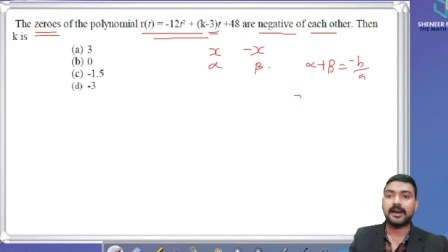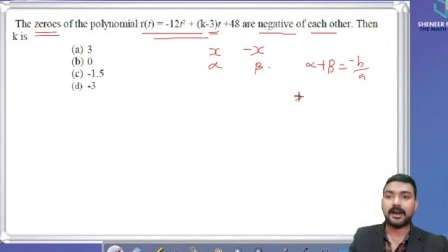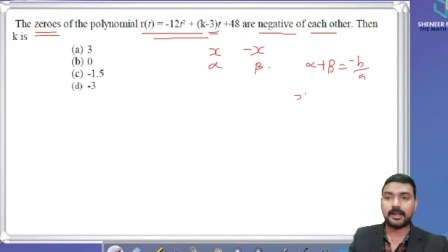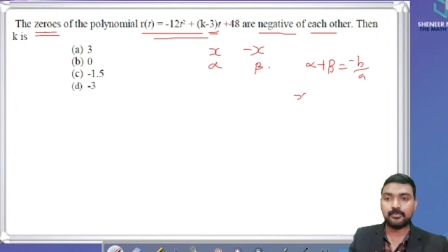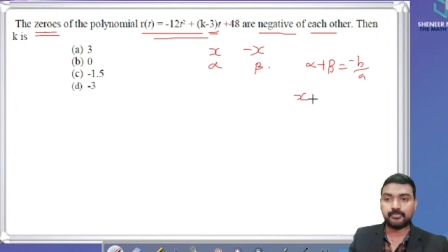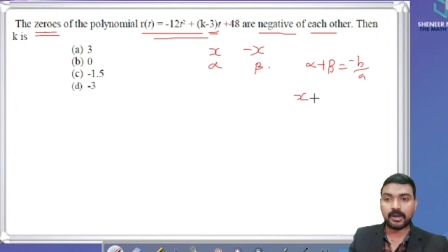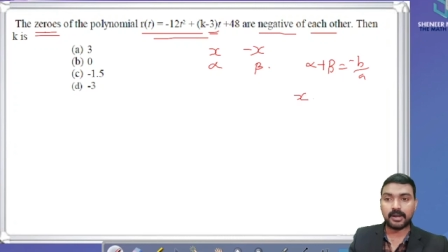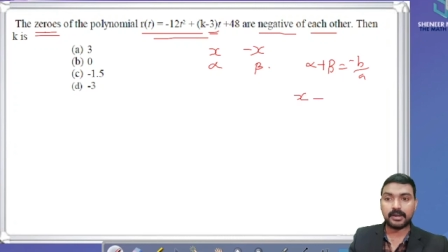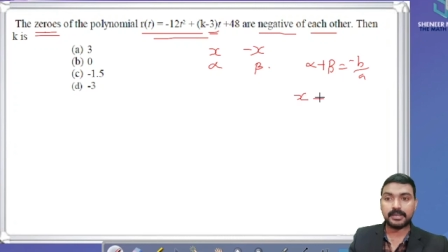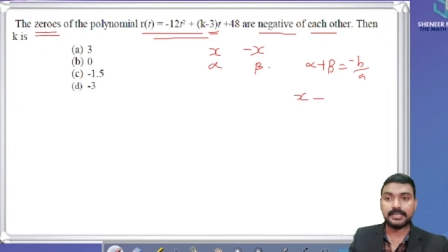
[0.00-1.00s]

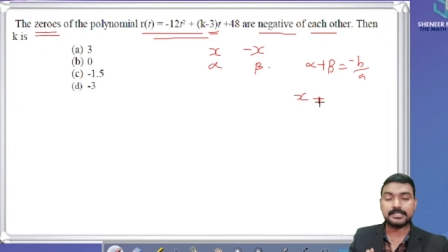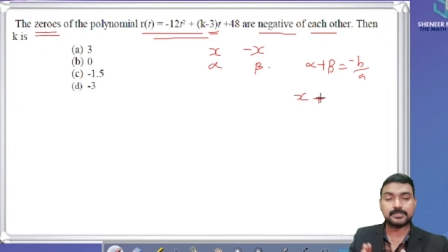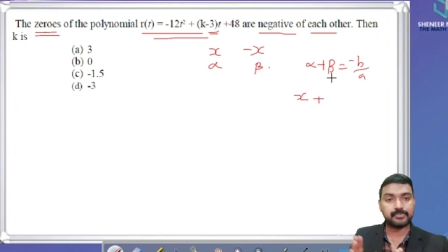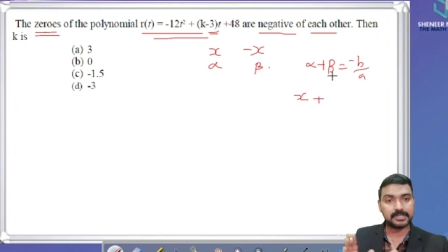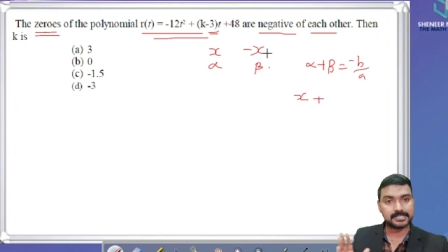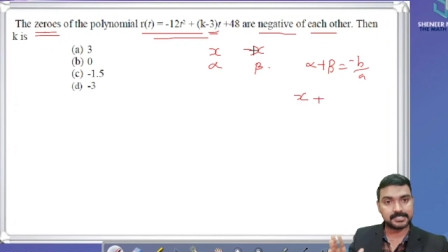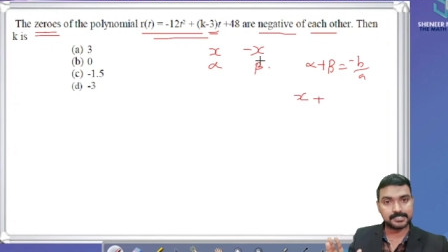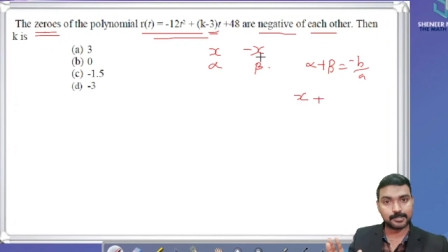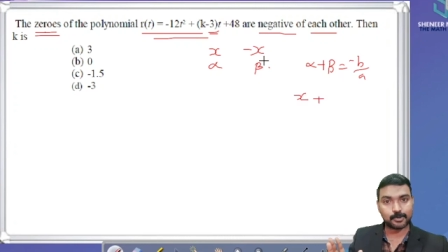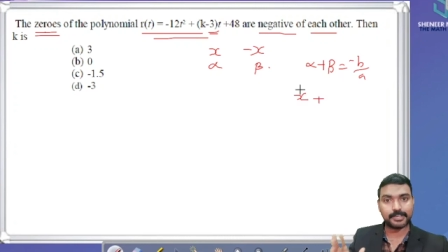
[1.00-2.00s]
Alpha is first
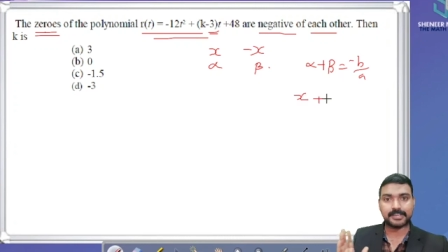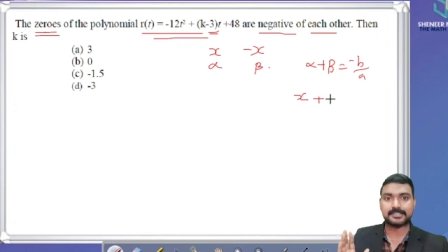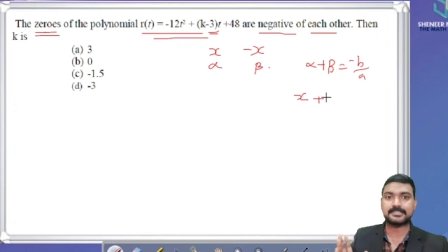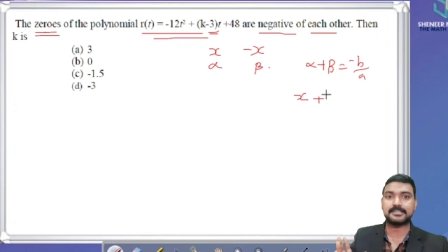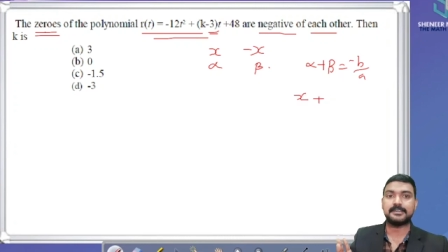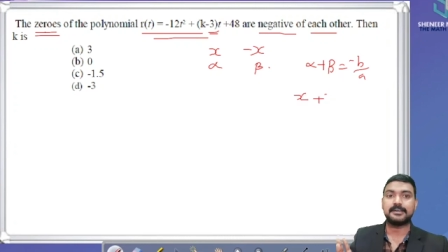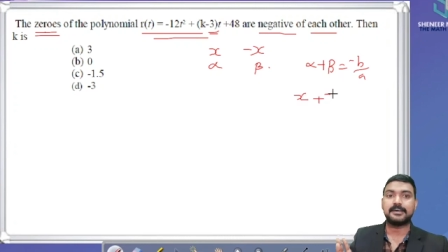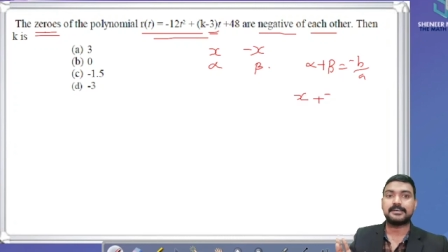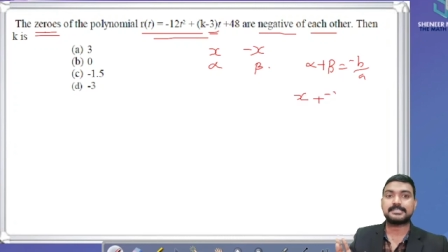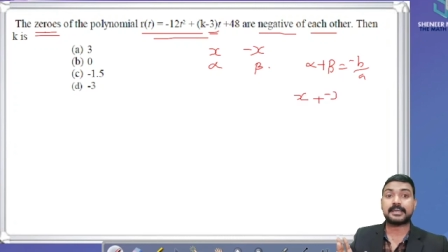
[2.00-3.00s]
0 x,
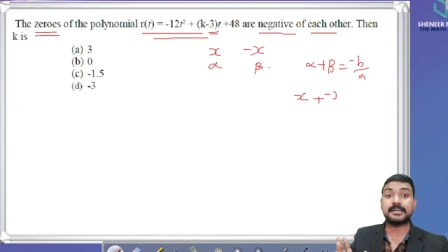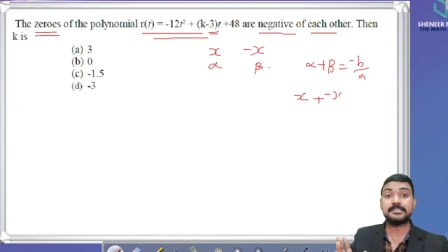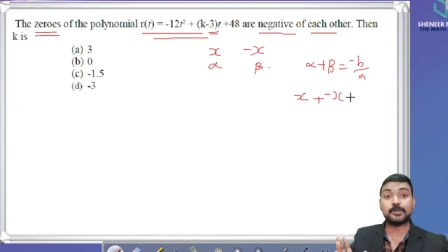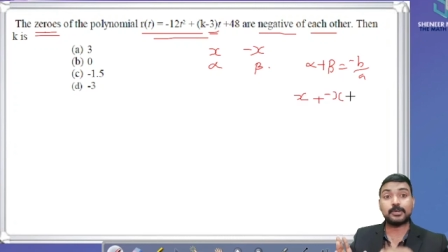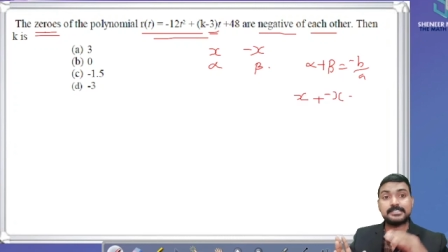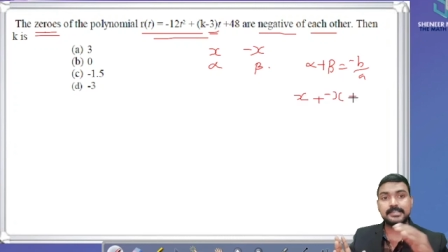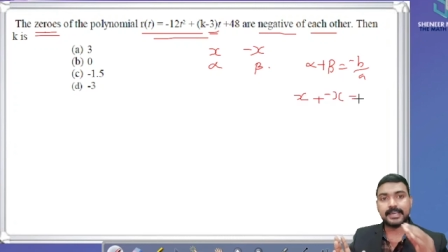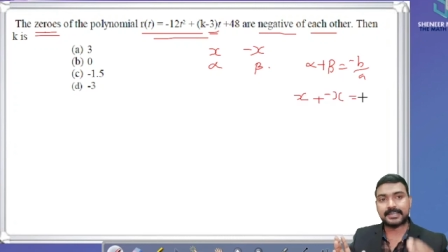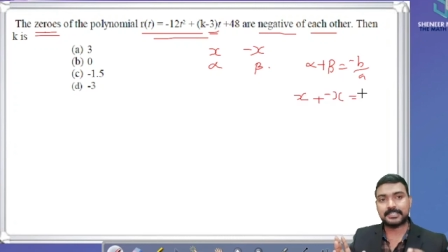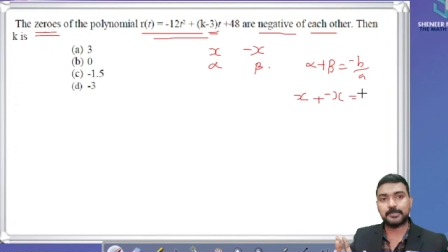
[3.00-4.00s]
second 0 it's
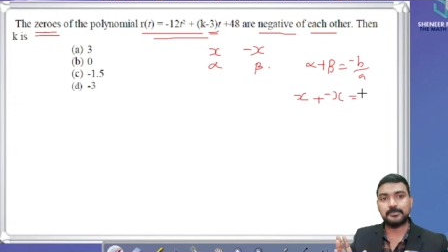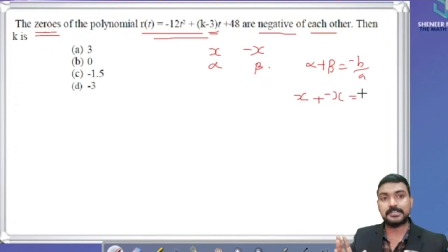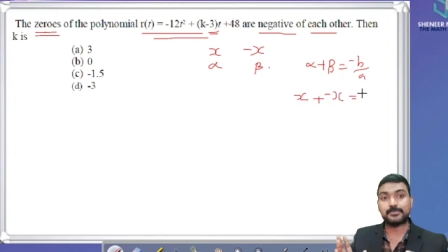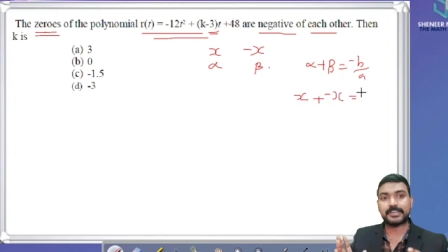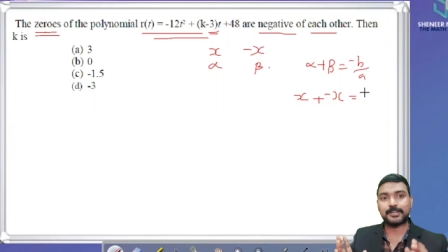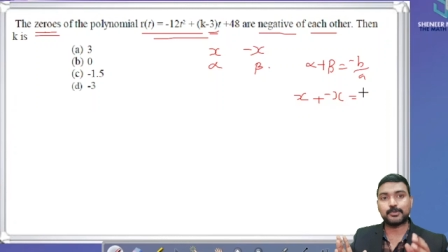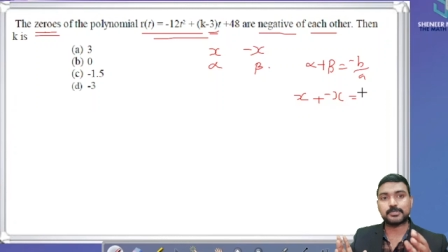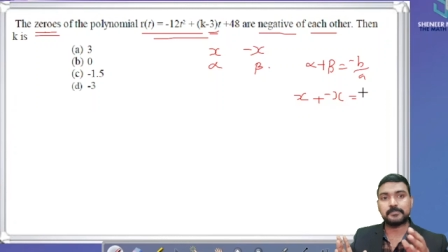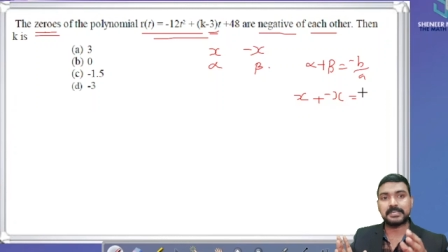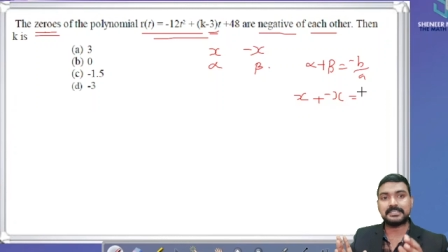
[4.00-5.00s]
negative means we can
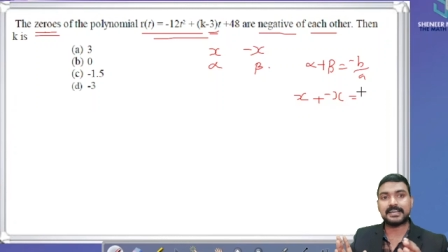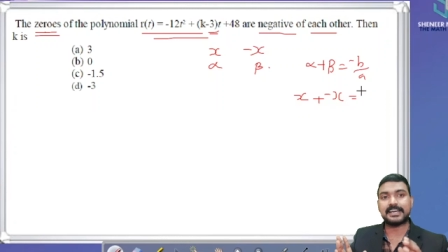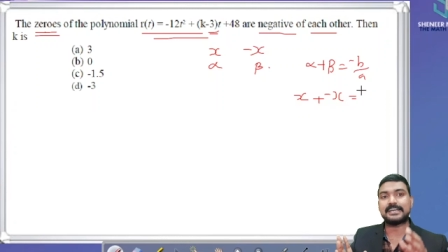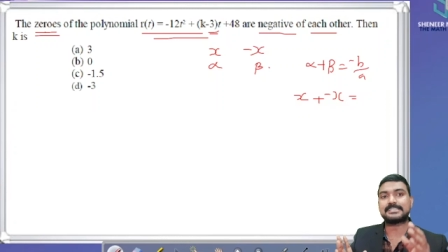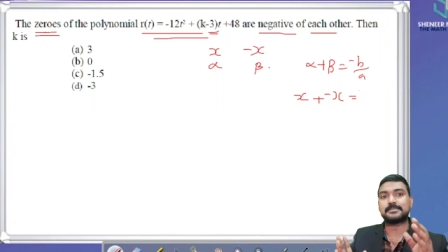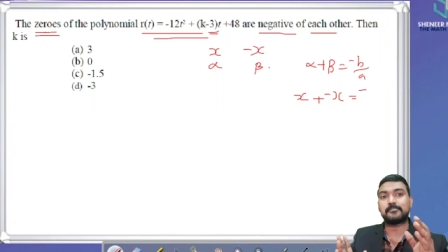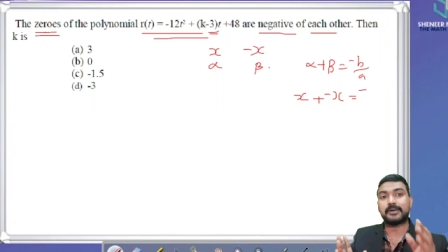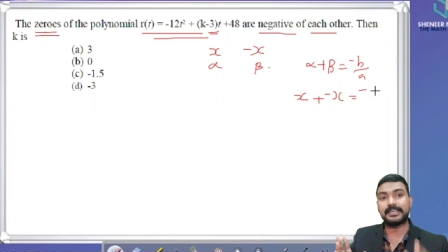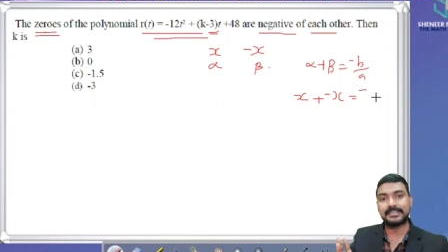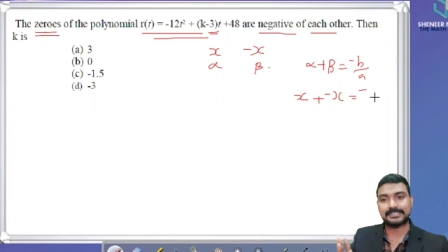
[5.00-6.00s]
use beta as
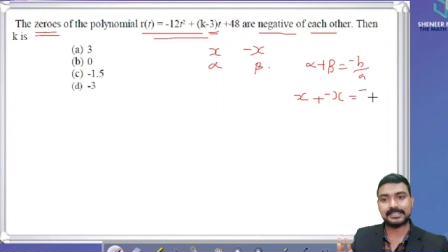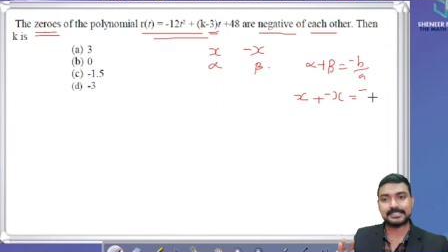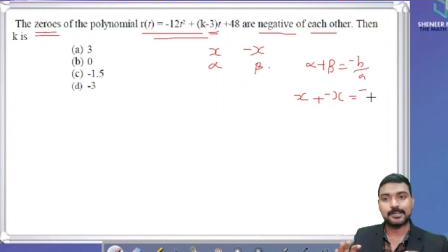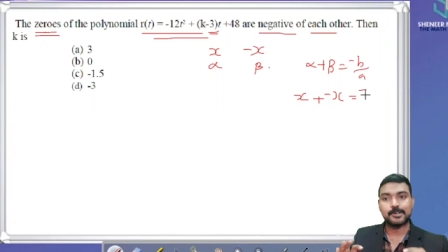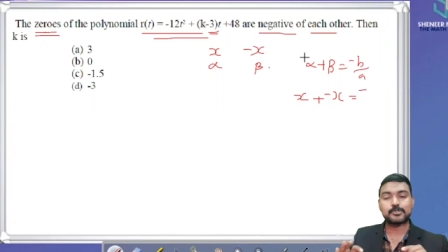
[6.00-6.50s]
minus x.